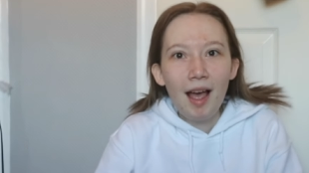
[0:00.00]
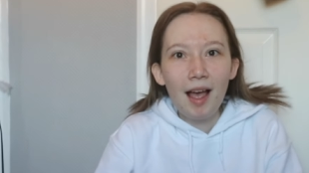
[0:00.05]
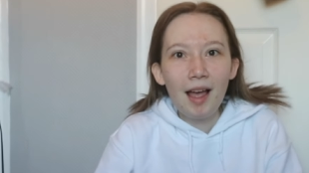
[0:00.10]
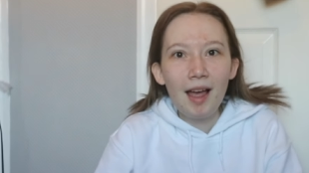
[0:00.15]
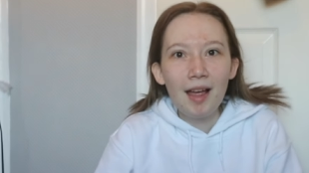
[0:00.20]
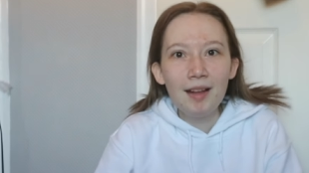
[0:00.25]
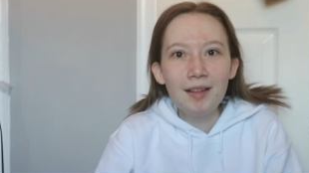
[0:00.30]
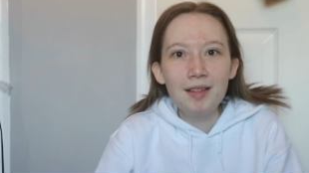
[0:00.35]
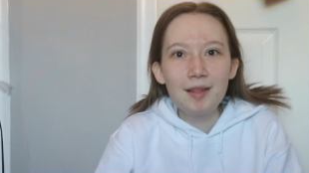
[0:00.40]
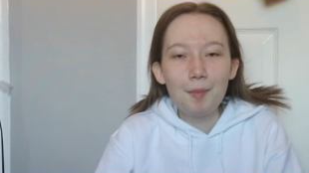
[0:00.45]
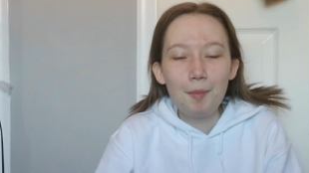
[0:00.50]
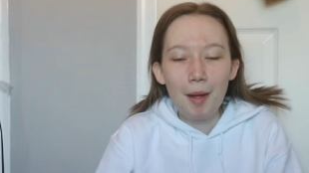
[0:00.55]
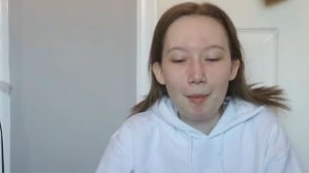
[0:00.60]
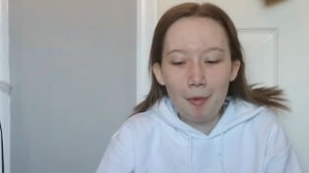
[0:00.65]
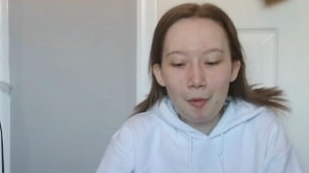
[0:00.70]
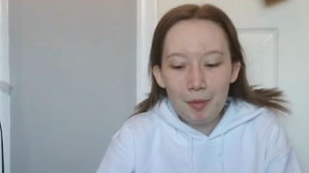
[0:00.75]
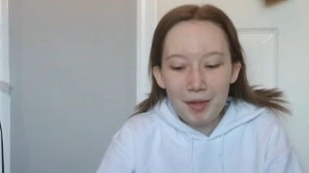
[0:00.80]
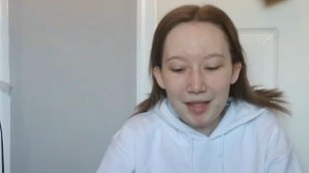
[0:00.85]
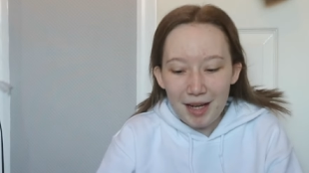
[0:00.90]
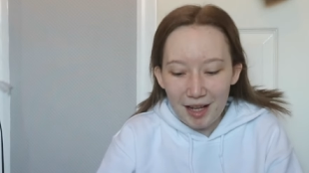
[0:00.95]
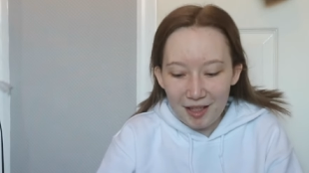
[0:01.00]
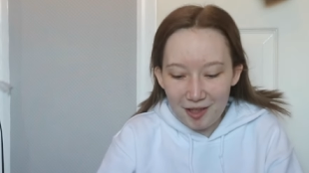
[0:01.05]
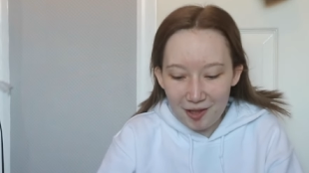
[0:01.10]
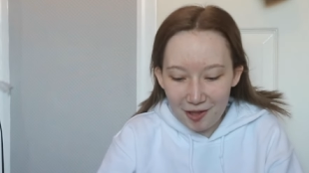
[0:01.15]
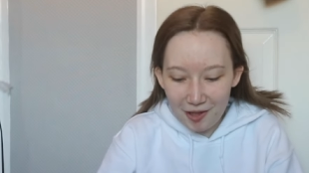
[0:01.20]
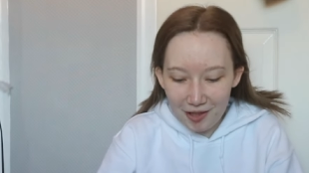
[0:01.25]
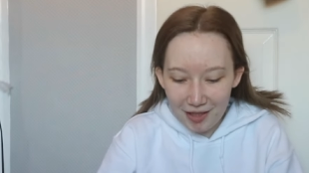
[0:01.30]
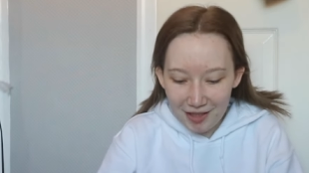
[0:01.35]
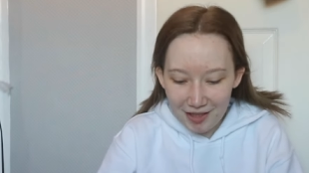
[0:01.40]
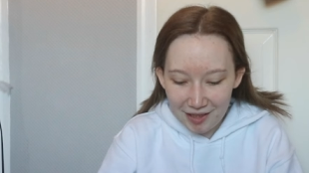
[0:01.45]
And my mum and dad
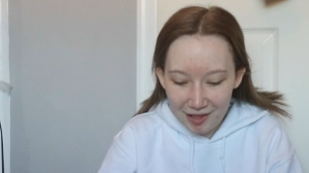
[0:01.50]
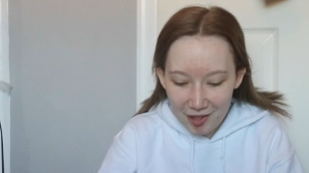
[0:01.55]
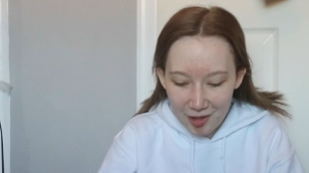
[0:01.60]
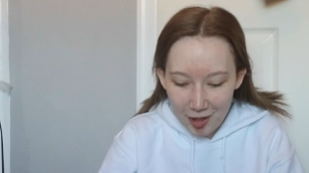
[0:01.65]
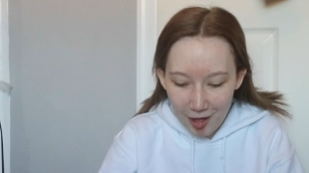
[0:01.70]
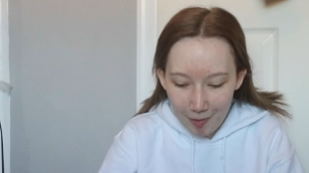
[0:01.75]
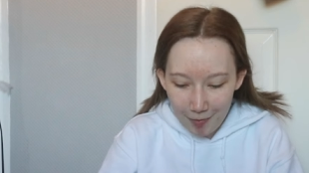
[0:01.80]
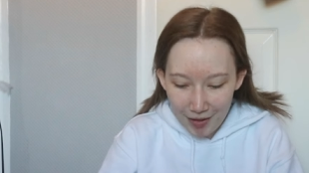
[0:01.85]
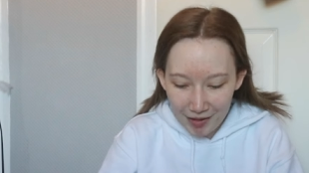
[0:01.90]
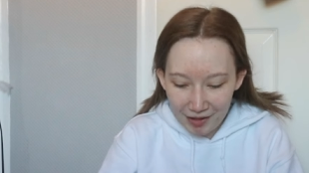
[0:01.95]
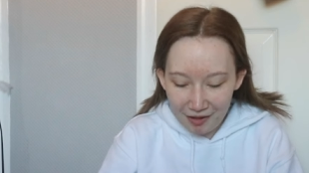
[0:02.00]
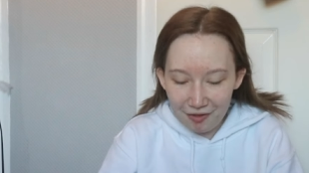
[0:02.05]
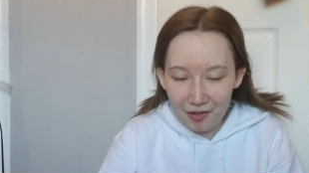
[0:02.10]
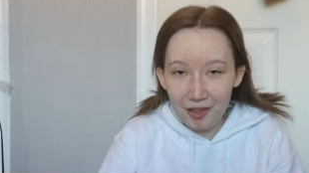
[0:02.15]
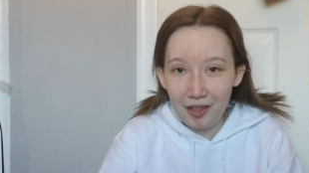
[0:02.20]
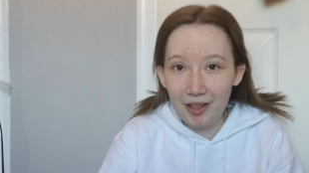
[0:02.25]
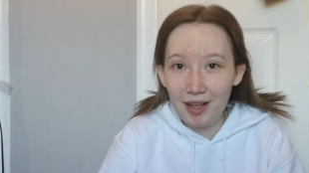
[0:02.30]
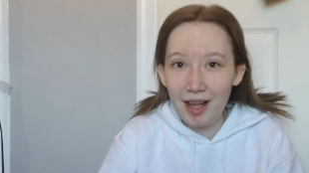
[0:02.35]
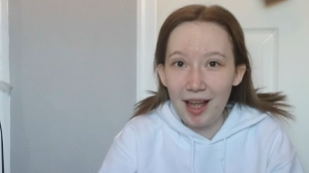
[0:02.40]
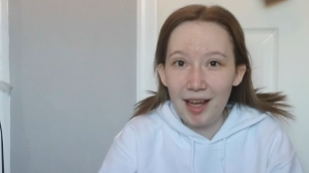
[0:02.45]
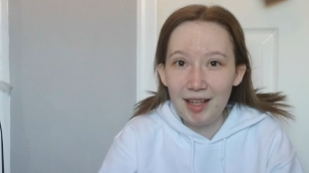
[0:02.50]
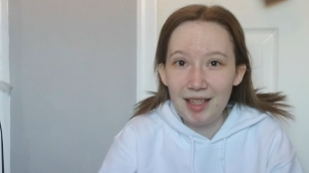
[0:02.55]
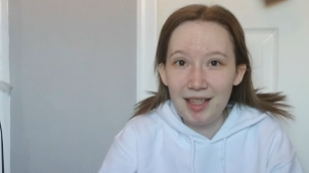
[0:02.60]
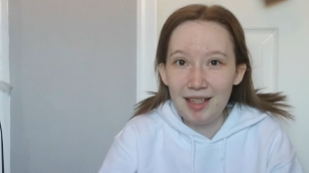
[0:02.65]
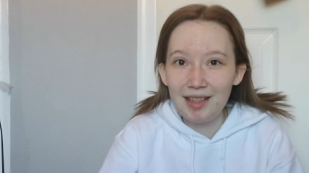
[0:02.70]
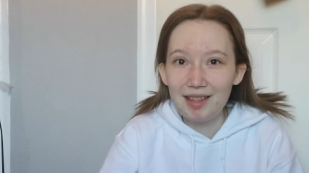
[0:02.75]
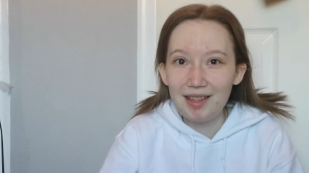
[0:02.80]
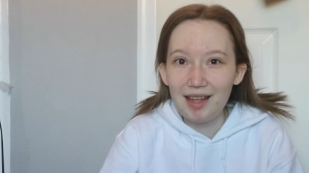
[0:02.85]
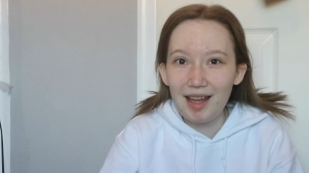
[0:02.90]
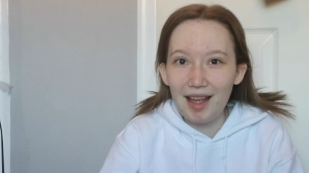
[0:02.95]
saw this in a shop, and they thought, I
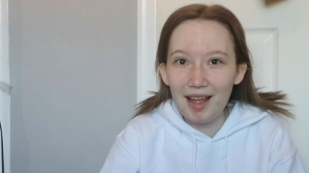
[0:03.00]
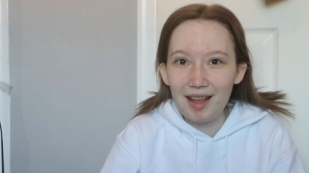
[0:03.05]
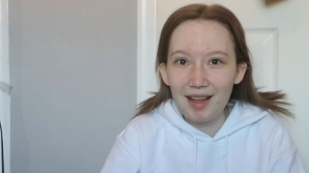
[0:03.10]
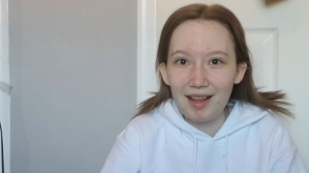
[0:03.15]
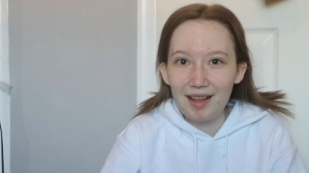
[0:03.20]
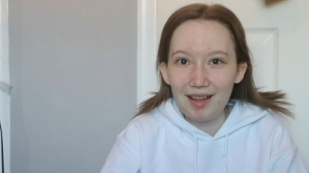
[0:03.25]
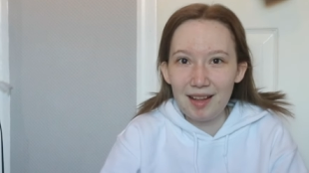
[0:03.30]
need to get